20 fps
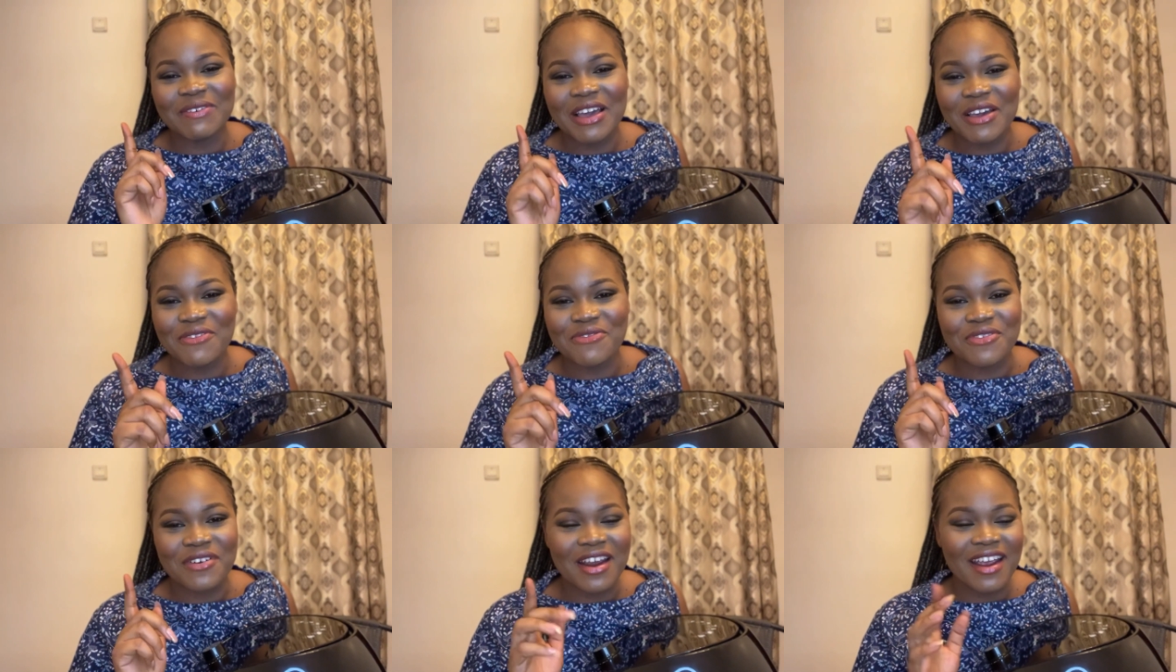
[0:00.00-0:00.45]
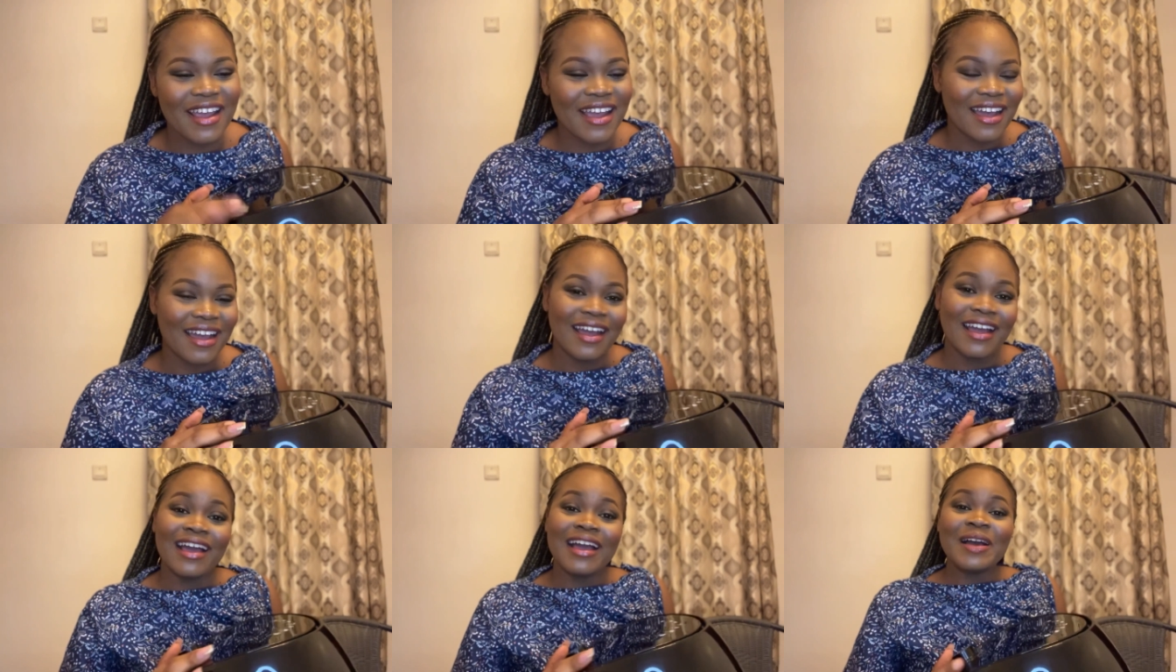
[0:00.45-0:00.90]
air fryer.
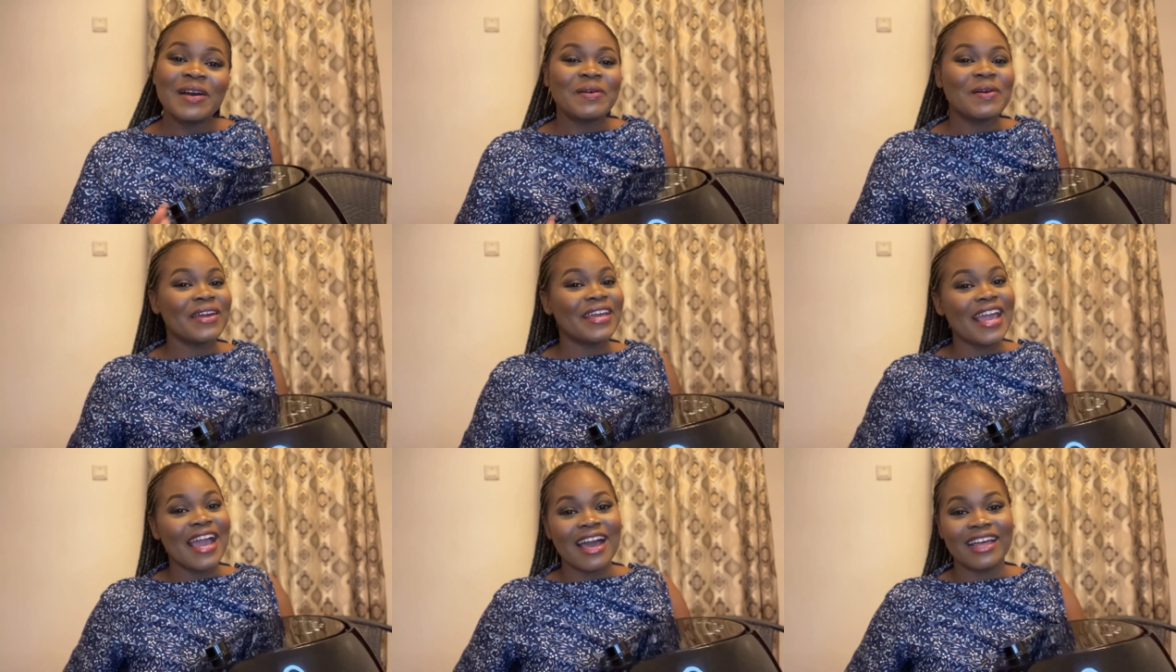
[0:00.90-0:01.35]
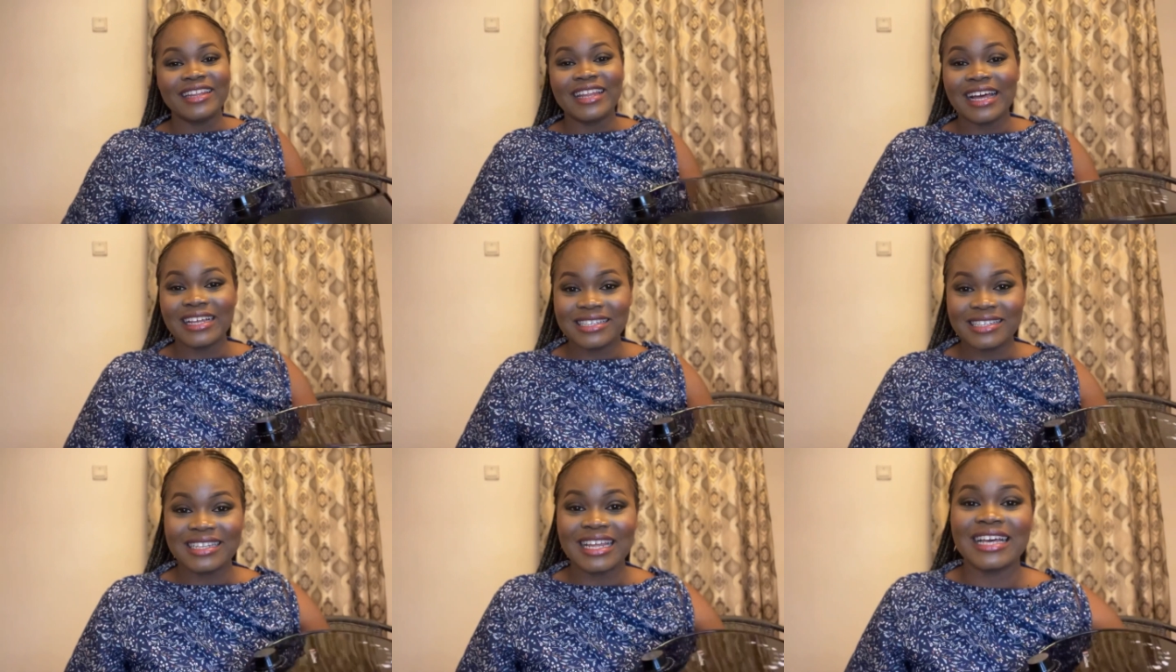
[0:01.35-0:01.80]
But oh, yeah,
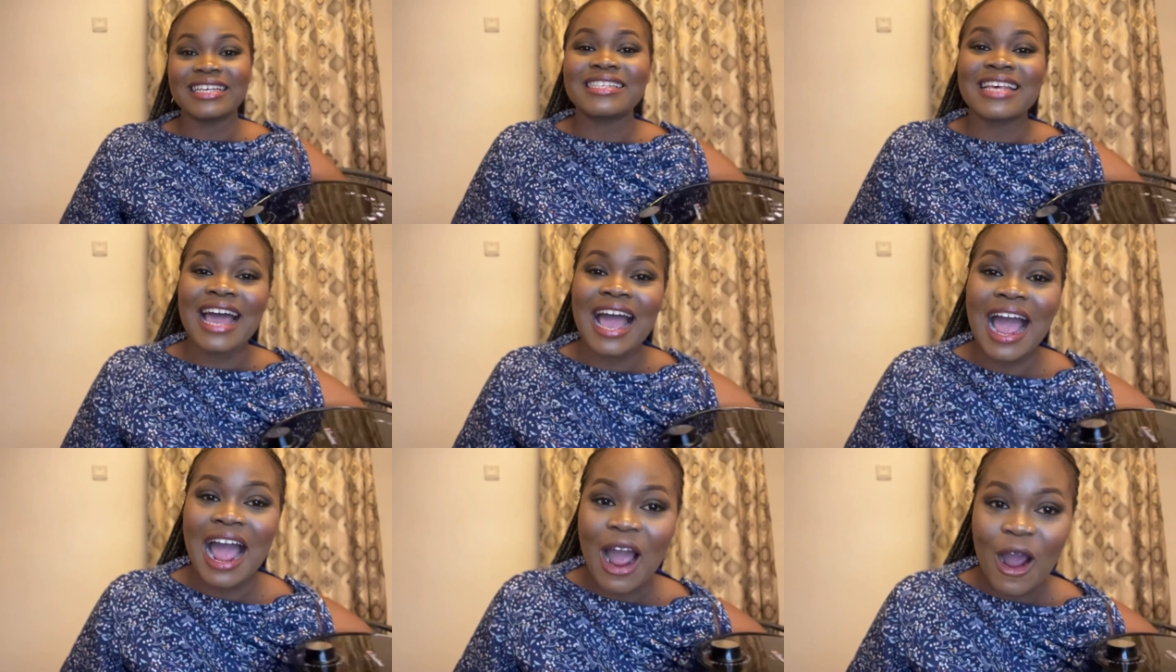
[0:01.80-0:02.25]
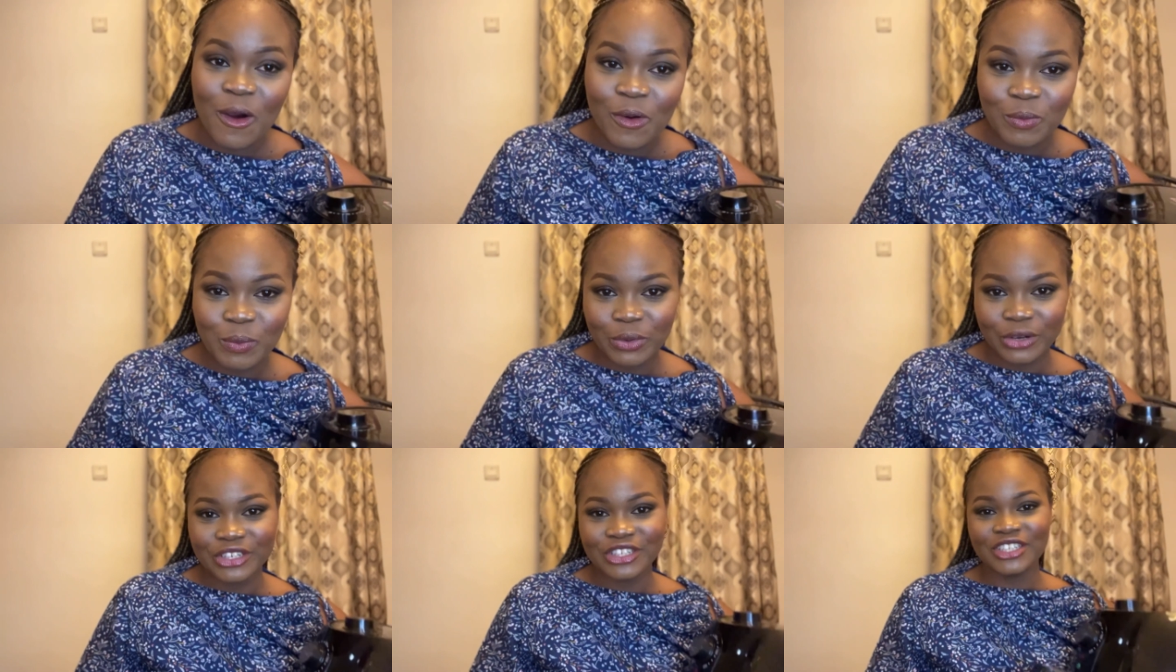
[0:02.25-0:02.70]
that's that's how
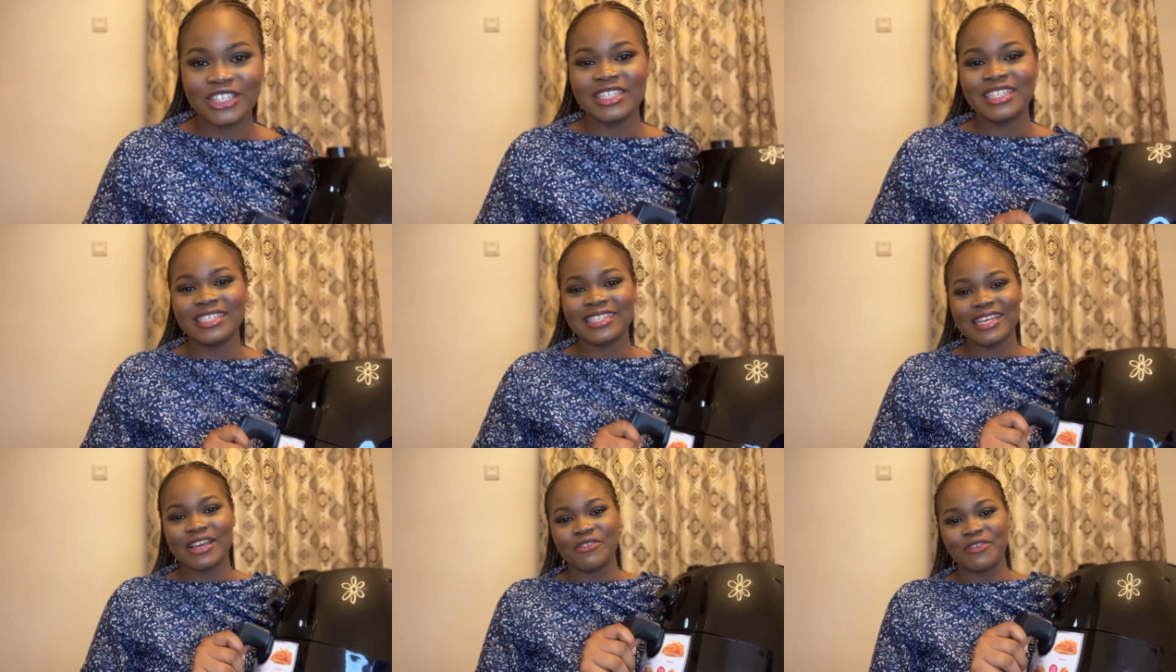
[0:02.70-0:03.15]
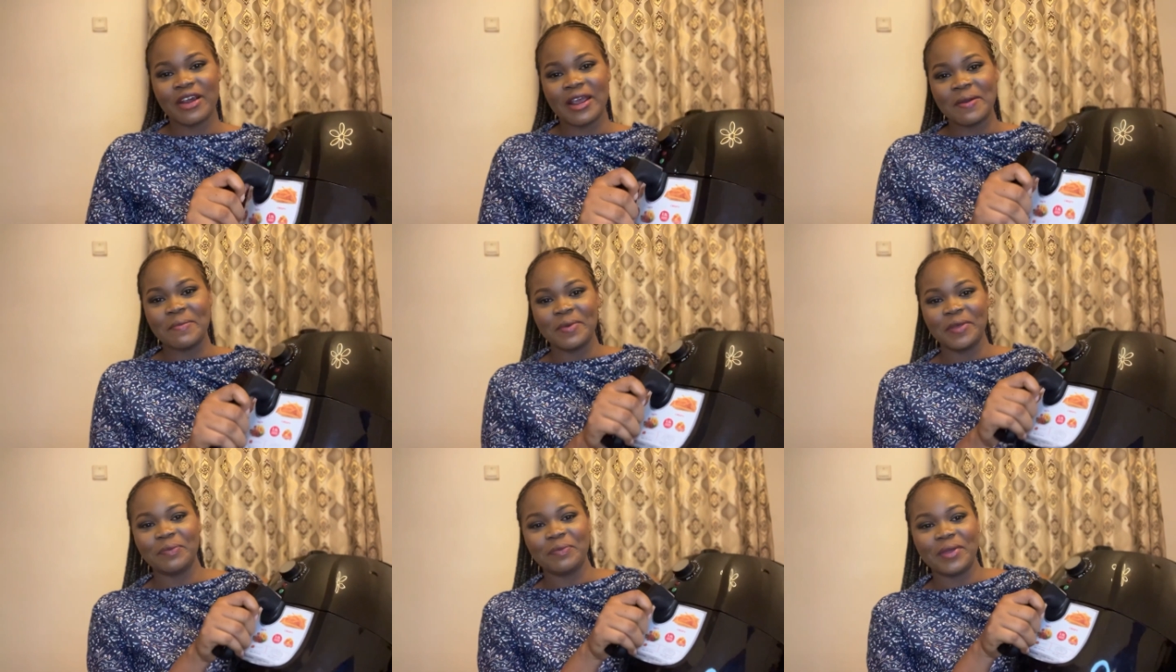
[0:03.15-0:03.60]
much this air fryer
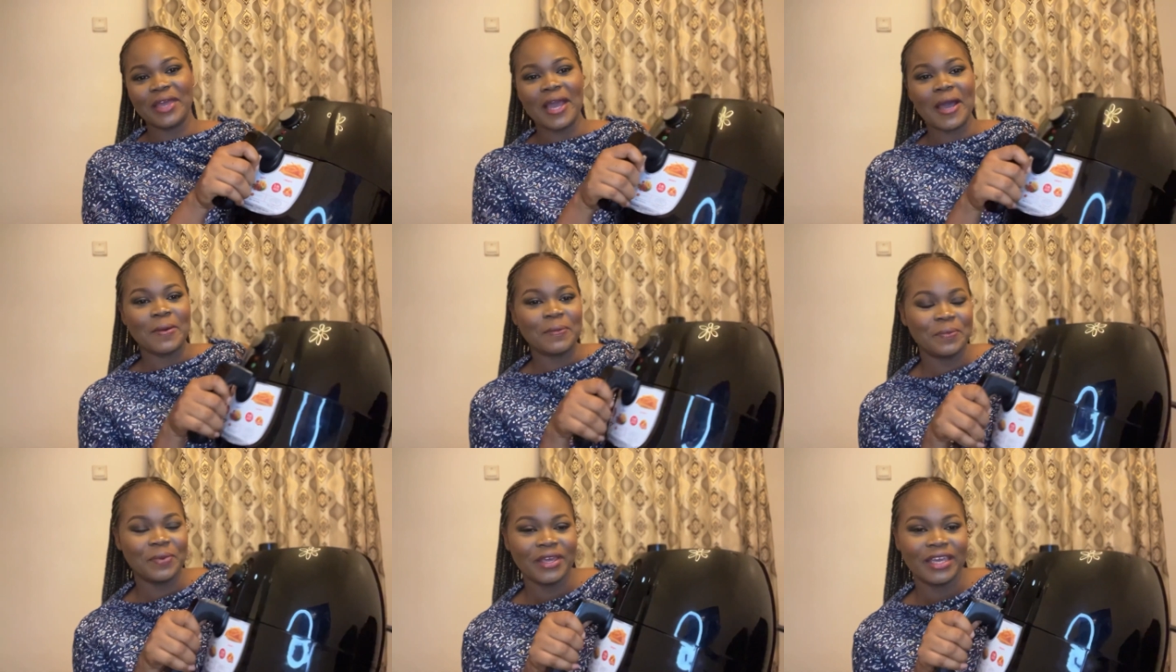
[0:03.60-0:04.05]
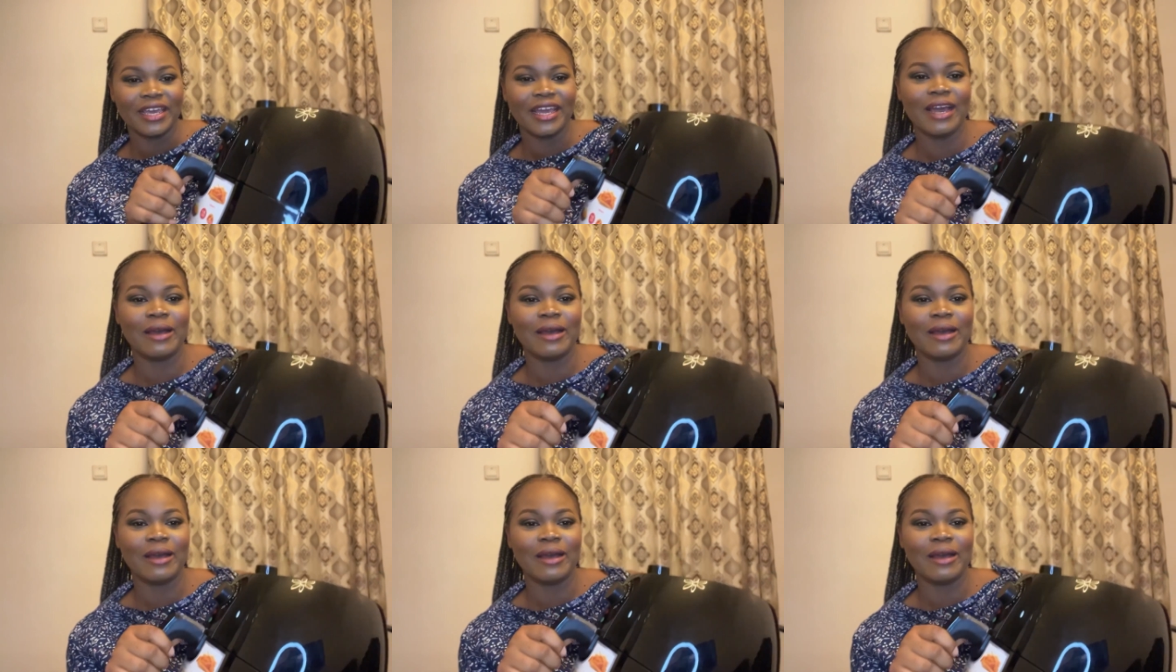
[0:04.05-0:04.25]
made me happy.